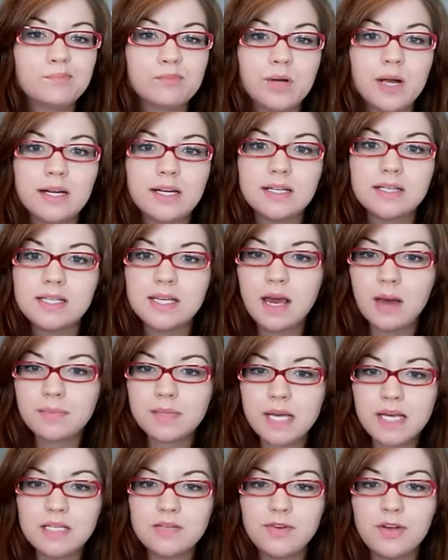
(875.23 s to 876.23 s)
pregnancy
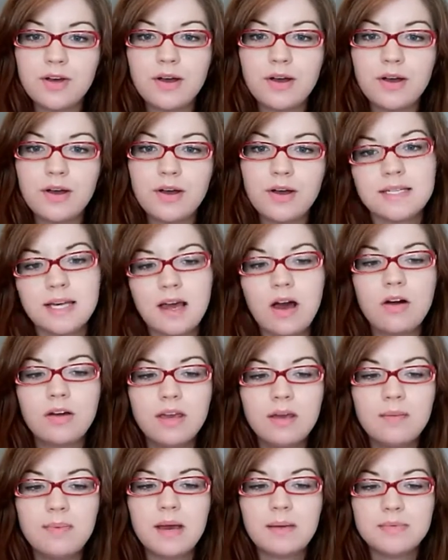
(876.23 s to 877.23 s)
updates for you guys. Like, I'll
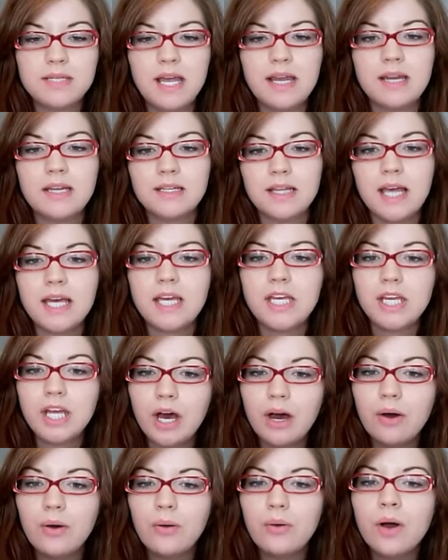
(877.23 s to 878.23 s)
keep you updated and let you
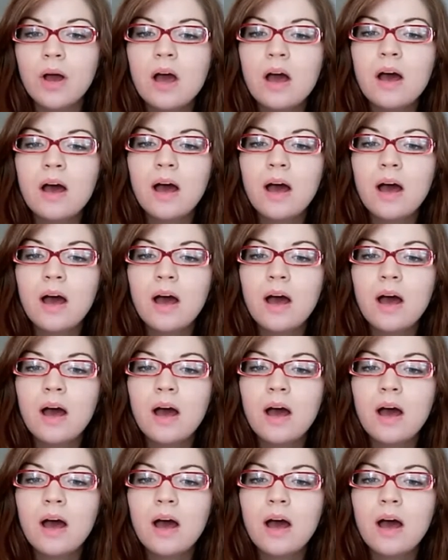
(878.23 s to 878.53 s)
know